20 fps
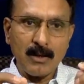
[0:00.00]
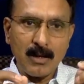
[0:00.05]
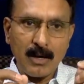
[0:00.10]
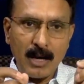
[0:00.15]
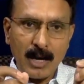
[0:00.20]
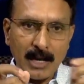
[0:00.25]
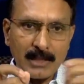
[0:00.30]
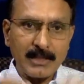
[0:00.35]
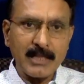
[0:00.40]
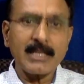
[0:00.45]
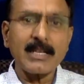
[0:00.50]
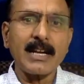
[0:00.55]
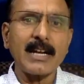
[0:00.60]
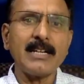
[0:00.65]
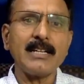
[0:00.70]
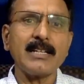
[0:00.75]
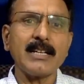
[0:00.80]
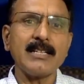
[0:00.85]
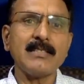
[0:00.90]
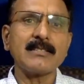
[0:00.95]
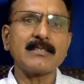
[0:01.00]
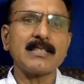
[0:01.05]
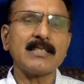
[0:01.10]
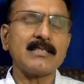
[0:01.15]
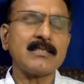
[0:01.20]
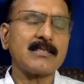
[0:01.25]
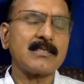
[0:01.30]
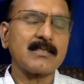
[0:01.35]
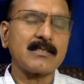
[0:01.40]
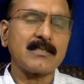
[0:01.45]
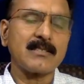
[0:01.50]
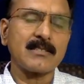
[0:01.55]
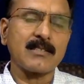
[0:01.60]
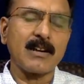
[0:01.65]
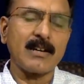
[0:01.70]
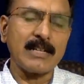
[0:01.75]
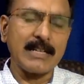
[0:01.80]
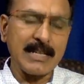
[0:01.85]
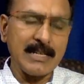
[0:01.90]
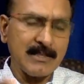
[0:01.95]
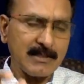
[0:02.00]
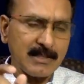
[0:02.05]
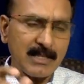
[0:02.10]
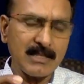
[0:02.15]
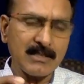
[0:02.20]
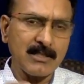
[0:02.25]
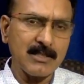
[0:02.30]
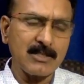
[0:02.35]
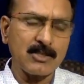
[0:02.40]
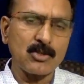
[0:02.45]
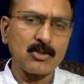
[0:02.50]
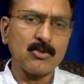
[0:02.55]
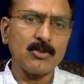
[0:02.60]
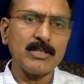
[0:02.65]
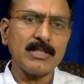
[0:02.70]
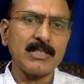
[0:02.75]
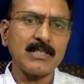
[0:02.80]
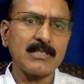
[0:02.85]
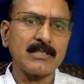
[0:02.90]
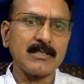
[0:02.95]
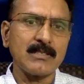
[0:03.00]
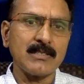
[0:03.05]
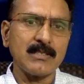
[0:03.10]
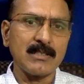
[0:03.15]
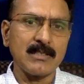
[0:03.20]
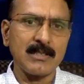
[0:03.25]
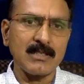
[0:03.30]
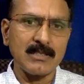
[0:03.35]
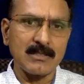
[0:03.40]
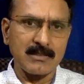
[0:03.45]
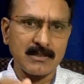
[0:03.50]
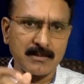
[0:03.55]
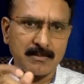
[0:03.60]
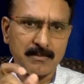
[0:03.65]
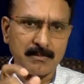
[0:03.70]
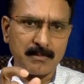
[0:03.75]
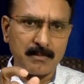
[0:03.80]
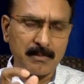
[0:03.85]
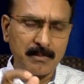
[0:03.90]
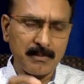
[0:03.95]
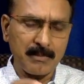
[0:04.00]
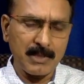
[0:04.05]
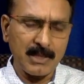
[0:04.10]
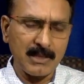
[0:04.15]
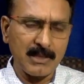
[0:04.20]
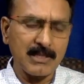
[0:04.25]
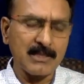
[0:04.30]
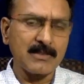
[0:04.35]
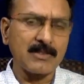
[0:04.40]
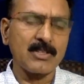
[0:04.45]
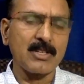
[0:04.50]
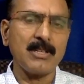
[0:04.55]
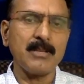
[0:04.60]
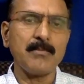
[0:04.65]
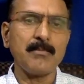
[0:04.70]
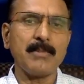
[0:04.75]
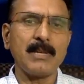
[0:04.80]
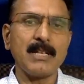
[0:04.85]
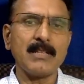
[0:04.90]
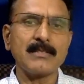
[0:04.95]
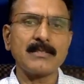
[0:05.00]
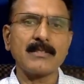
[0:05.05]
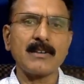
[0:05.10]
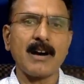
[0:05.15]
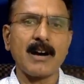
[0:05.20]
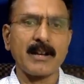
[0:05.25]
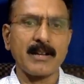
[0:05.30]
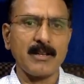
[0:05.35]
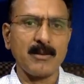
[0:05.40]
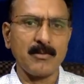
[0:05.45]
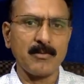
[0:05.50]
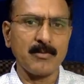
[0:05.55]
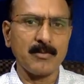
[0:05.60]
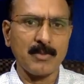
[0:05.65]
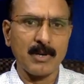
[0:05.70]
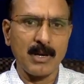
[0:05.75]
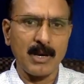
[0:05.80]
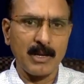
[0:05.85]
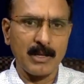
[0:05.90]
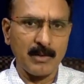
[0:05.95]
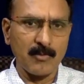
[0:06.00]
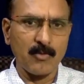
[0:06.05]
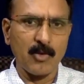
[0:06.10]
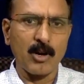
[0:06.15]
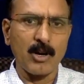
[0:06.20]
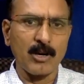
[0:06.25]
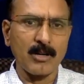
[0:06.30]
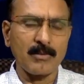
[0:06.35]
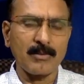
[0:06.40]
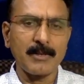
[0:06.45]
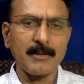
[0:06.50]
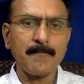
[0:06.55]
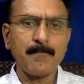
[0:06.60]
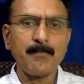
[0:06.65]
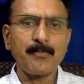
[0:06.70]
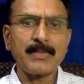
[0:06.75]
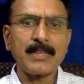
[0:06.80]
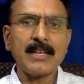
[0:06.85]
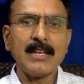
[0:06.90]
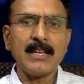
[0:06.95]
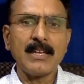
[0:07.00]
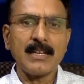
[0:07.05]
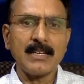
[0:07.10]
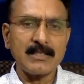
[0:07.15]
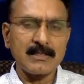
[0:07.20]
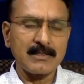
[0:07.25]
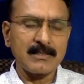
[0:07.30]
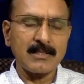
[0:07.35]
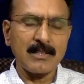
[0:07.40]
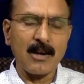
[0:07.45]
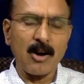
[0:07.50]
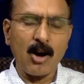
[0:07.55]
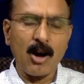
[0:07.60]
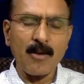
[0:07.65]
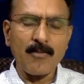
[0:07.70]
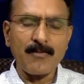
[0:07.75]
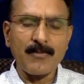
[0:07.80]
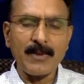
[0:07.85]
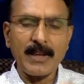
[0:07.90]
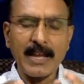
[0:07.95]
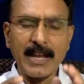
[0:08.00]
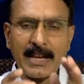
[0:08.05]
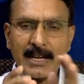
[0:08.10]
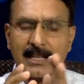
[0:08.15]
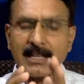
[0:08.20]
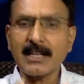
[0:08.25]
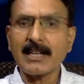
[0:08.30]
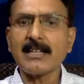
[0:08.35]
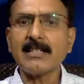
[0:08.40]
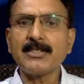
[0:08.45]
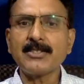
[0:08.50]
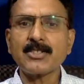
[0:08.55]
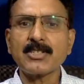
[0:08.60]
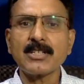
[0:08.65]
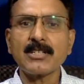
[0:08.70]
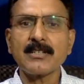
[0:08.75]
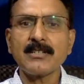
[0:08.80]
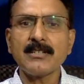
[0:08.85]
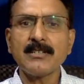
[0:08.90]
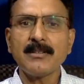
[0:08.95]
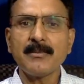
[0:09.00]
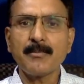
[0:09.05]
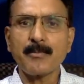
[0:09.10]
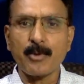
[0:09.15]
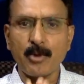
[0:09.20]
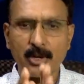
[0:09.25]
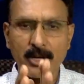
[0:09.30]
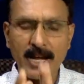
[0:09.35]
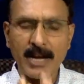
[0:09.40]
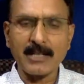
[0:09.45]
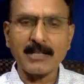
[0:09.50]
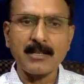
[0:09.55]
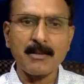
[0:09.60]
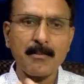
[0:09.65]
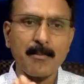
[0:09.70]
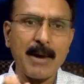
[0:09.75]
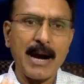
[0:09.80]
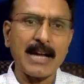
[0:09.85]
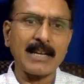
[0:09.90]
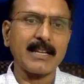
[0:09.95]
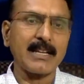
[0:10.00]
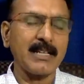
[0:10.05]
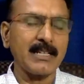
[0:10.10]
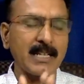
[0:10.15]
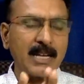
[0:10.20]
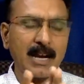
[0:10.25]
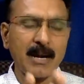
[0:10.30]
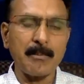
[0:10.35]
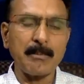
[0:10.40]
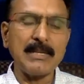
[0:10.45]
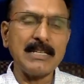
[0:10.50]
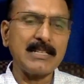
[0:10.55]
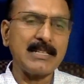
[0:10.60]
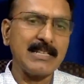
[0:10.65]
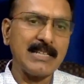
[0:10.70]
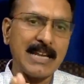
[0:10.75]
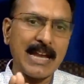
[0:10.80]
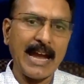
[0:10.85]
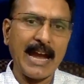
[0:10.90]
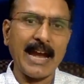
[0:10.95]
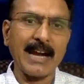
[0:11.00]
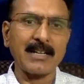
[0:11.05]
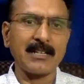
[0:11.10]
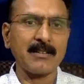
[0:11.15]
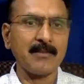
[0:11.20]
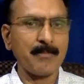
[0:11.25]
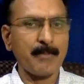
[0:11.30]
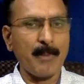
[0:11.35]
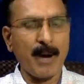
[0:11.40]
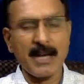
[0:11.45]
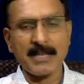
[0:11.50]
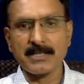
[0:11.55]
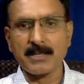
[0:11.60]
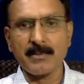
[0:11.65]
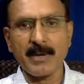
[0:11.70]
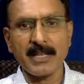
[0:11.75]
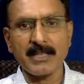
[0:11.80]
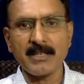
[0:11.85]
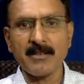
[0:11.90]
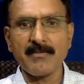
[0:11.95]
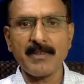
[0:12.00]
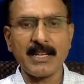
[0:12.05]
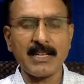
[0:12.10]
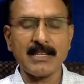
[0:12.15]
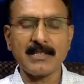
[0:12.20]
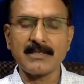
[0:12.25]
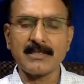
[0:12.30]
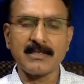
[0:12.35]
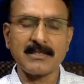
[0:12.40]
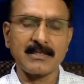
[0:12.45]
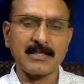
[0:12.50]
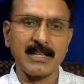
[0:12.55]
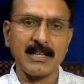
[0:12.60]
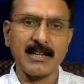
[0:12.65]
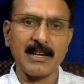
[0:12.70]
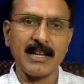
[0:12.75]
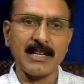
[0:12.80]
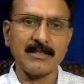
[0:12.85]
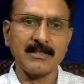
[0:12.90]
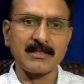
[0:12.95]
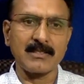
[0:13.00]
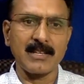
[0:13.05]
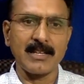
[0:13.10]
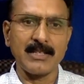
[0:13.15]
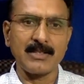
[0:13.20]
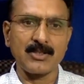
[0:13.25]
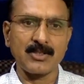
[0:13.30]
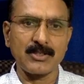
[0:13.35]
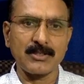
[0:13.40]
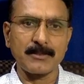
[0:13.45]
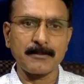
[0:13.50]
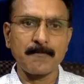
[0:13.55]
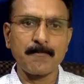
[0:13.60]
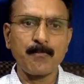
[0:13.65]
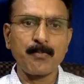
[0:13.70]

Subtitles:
Other contentious issue in these three bills are involved is of Agriculture Product Market Committee Act passed by the various state legislatures.